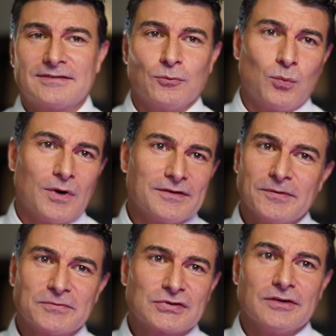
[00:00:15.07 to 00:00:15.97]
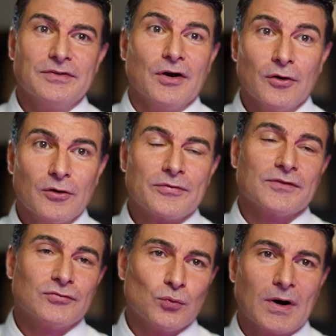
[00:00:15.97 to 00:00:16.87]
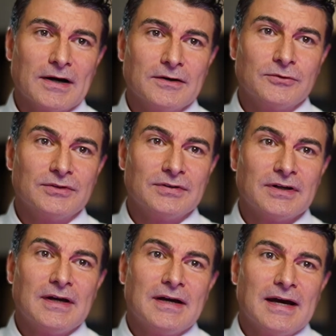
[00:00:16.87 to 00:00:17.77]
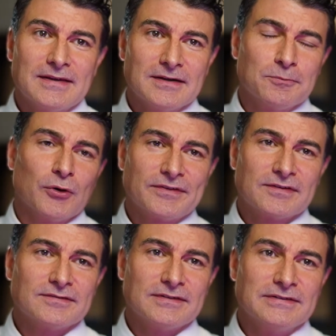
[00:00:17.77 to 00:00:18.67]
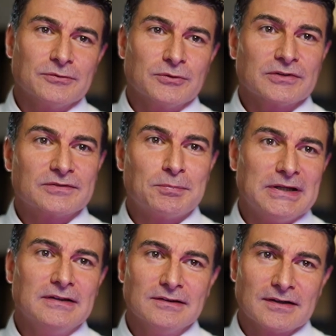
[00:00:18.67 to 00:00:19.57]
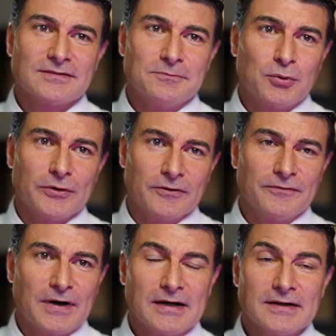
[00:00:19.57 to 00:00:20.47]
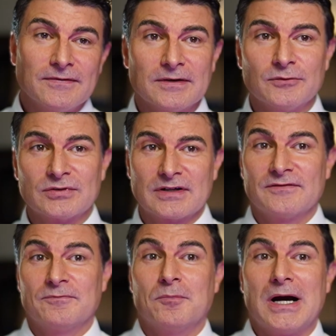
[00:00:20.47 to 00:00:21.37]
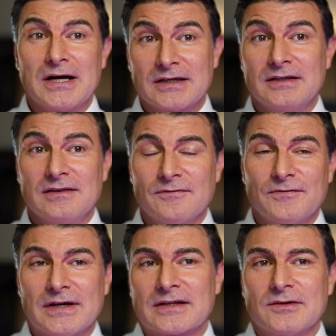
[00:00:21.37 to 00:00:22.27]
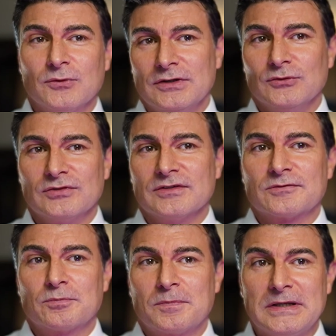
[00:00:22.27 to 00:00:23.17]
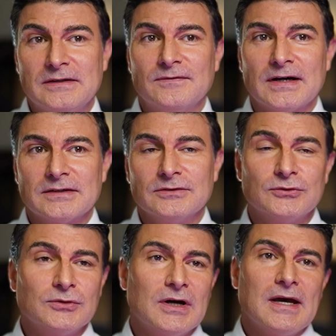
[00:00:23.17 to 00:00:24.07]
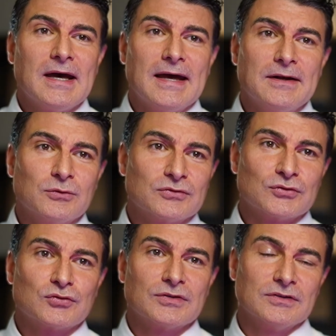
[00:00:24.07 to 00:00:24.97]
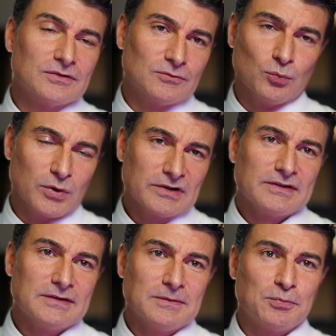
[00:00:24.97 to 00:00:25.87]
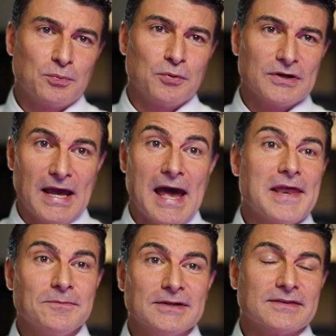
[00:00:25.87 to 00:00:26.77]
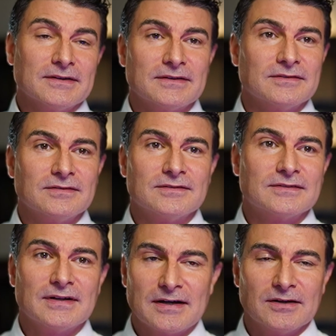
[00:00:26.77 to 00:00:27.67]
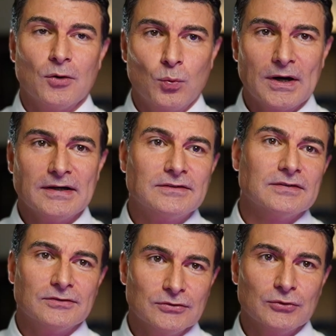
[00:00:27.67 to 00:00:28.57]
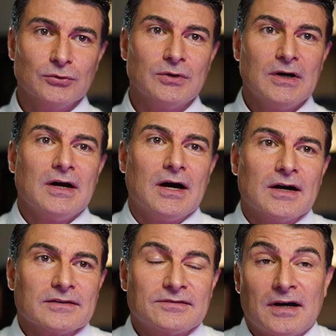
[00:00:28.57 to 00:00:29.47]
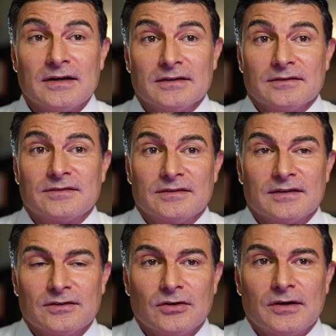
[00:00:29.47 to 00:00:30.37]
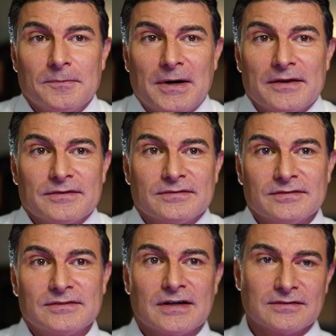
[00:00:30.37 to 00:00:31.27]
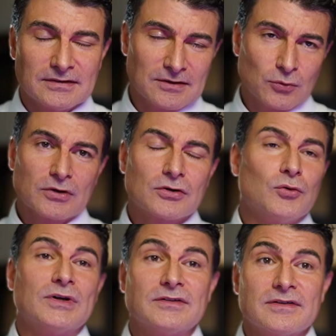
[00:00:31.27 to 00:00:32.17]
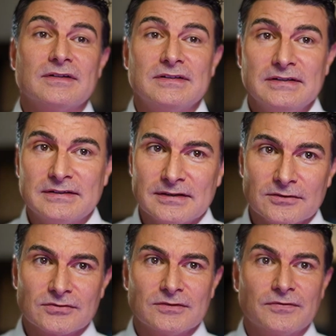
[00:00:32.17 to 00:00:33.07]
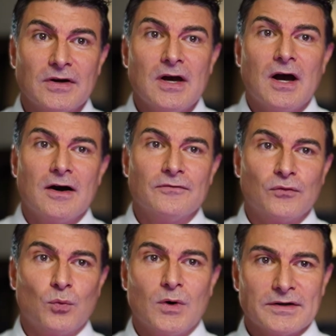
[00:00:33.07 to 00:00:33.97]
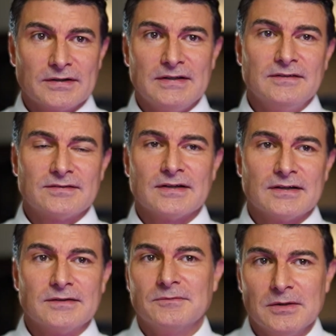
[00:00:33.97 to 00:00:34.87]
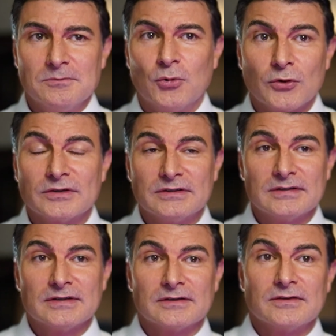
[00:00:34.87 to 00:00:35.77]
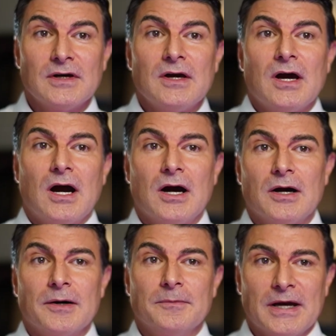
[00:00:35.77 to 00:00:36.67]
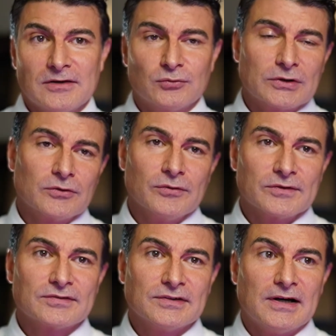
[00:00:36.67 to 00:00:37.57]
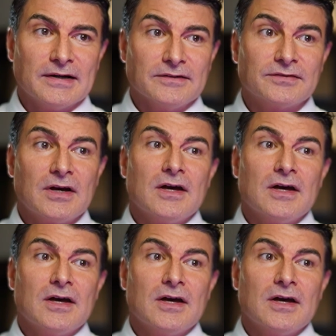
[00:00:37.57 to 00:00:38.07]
One of them is called "The Earth is Round," and then in parentheses it was p less than 0.05, and he was kind of mocking the fact that we use this p-value, and he was just really pretty adamant that this is not a way to do science and the null hypothesis testing. And we're going to go into the details of what he said in more detail as we go through the slides.